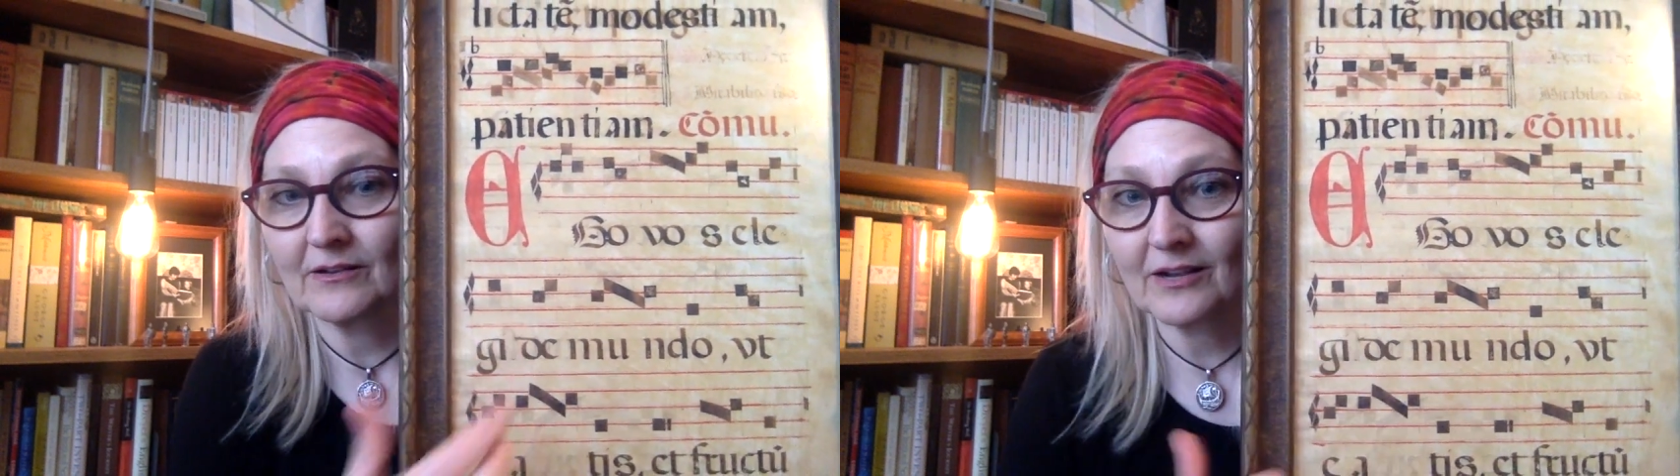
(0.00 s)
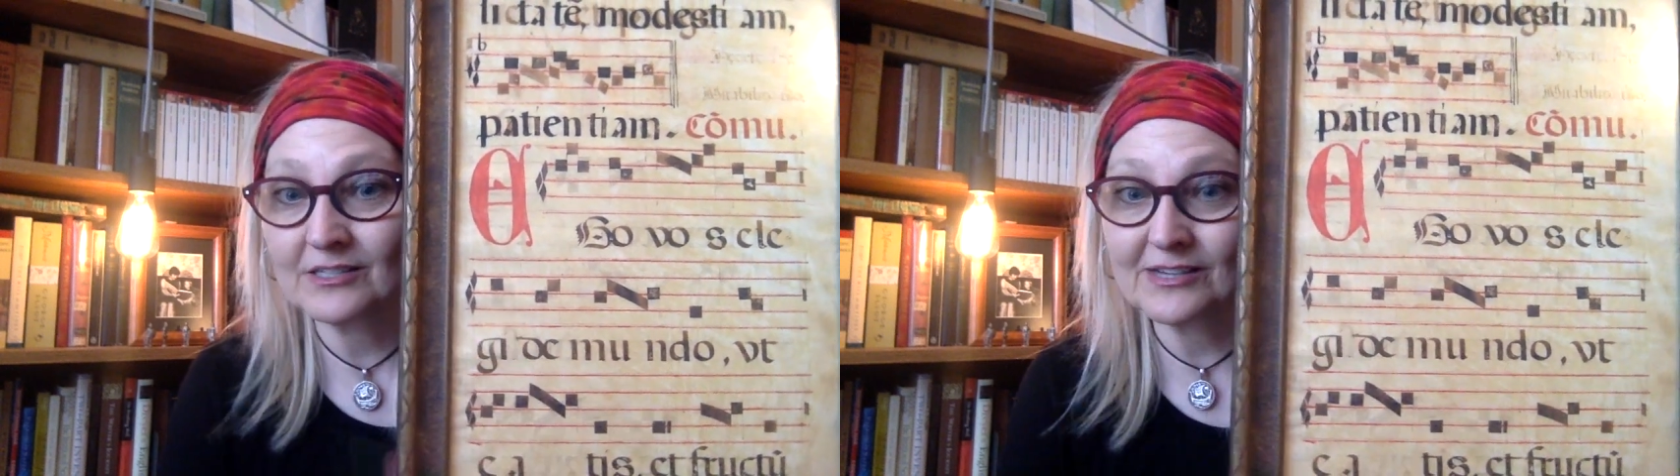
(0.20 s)

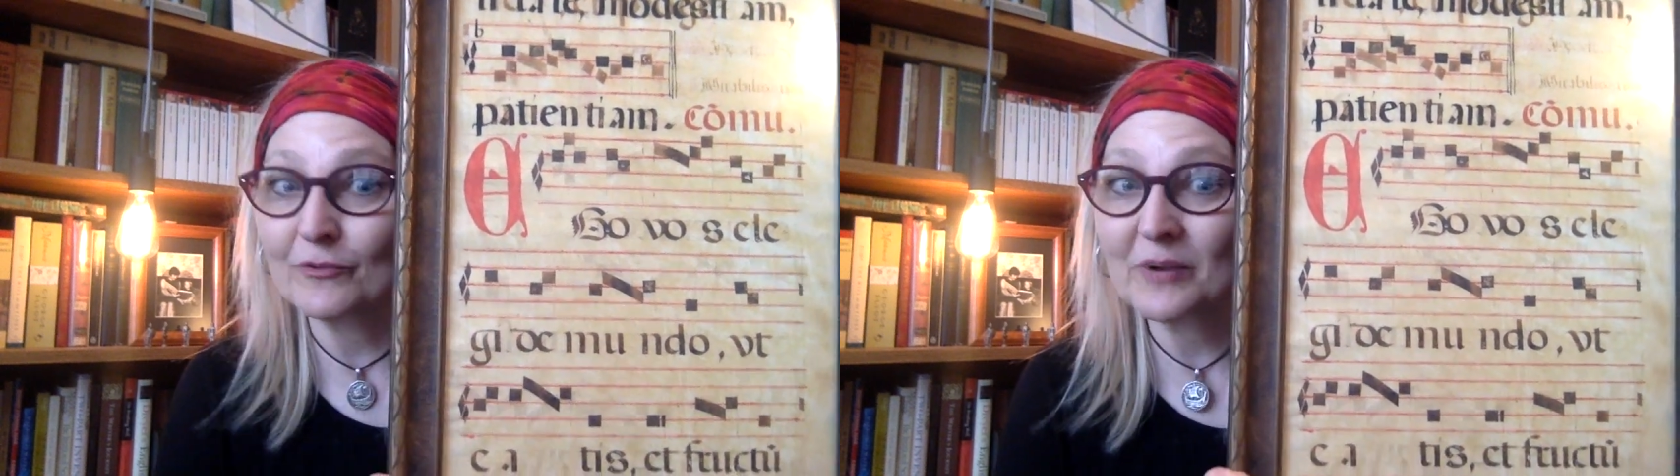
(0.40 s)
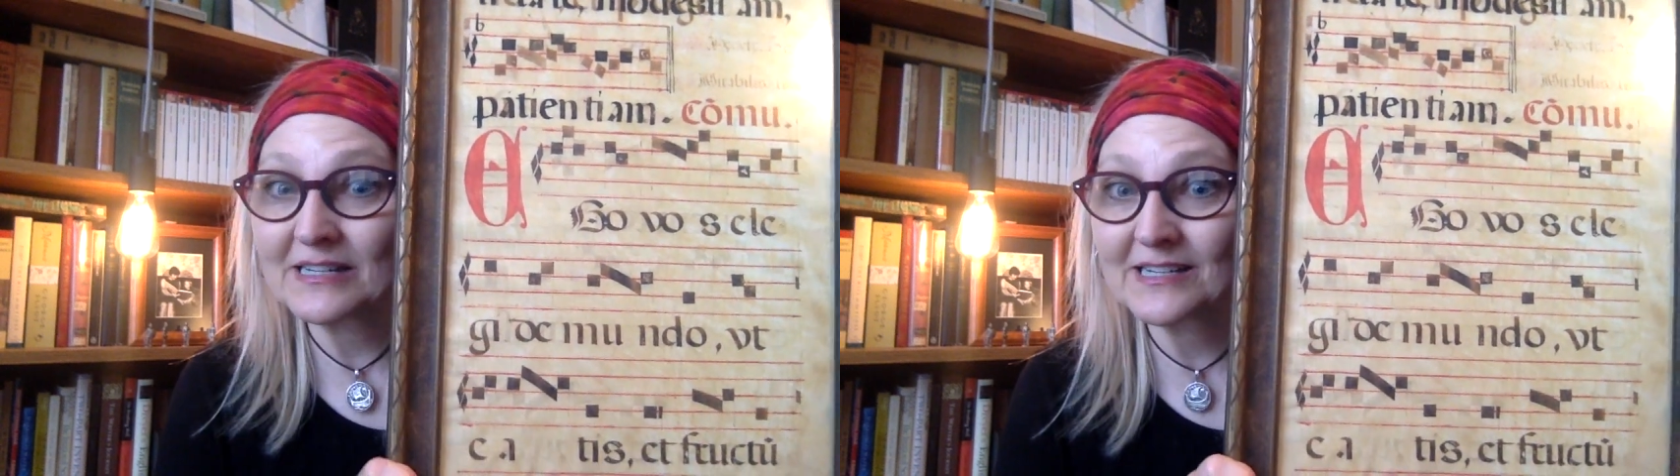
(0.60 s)
because
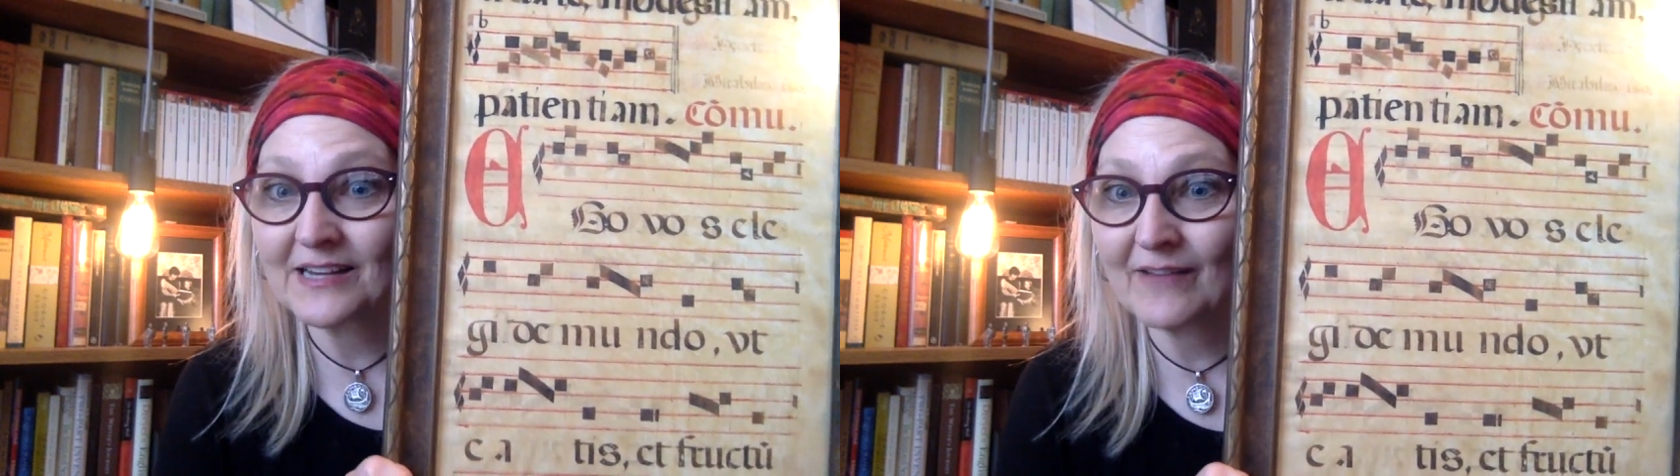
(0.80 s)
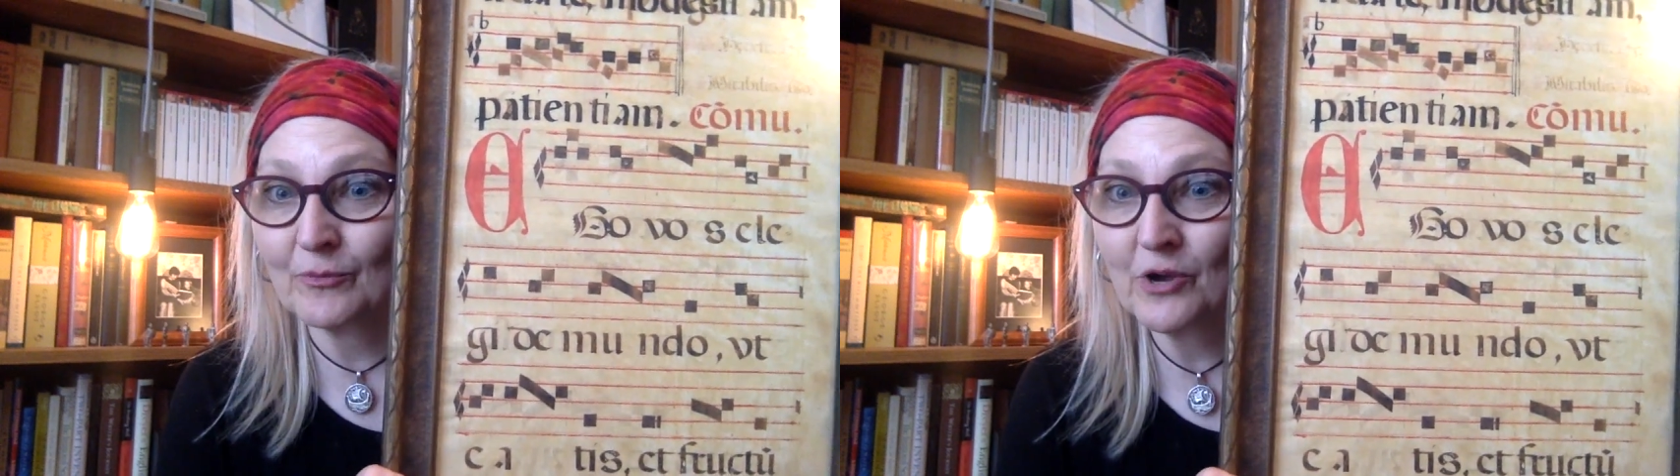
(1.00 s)
everybody didn't
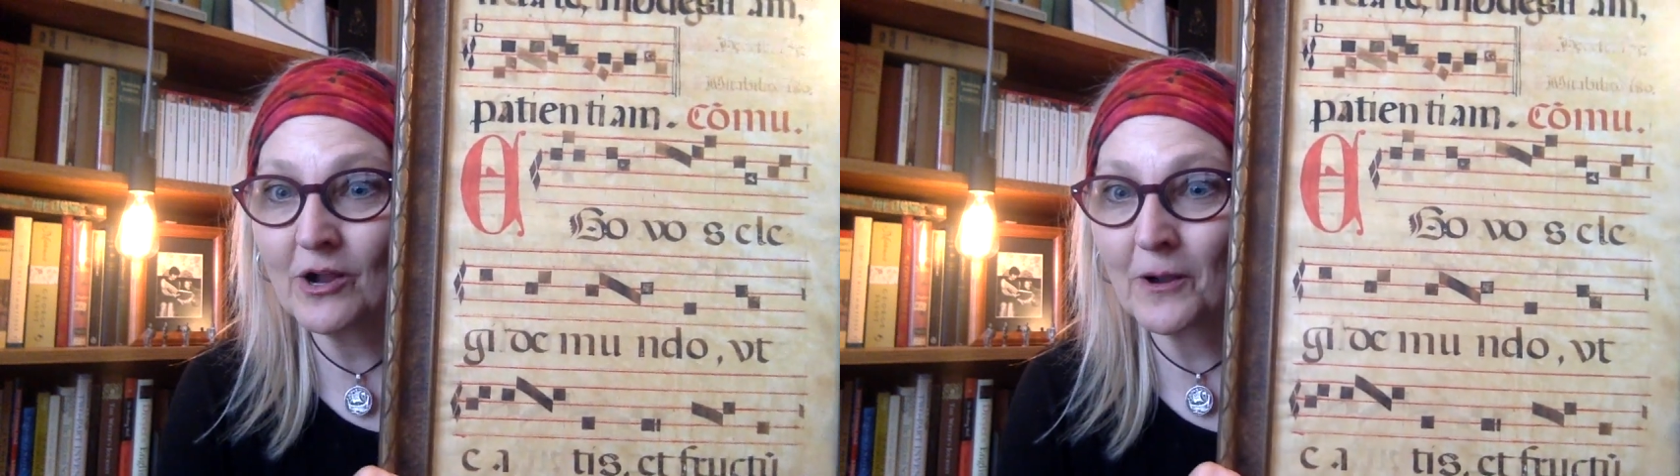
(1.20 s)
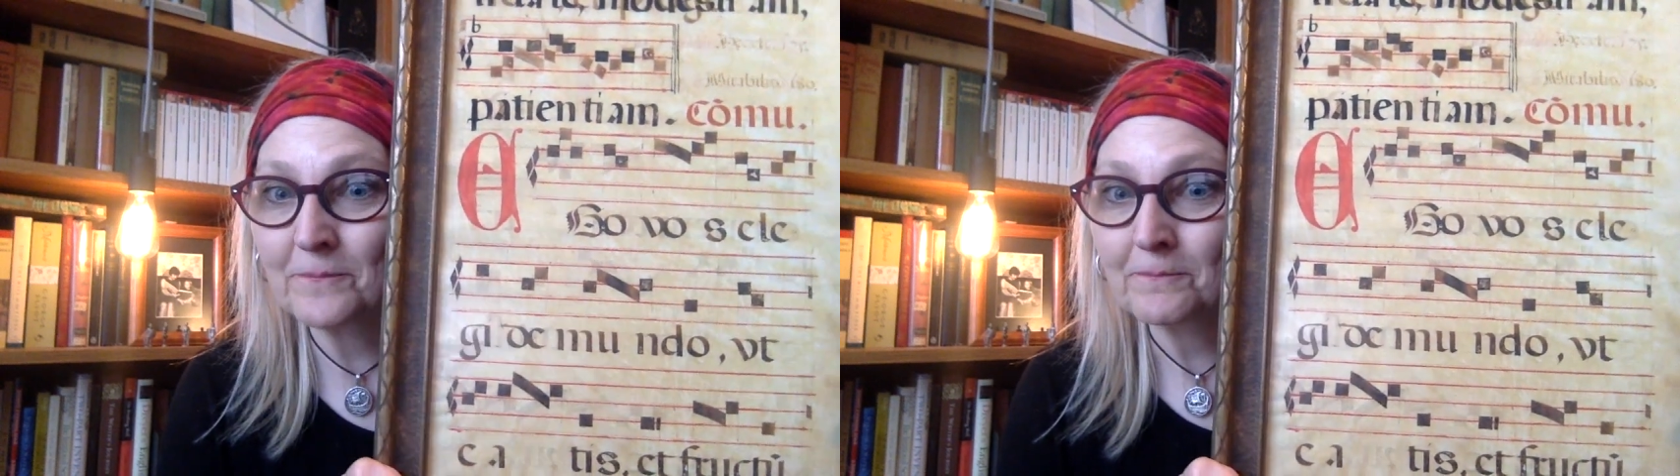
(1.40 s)
have a book.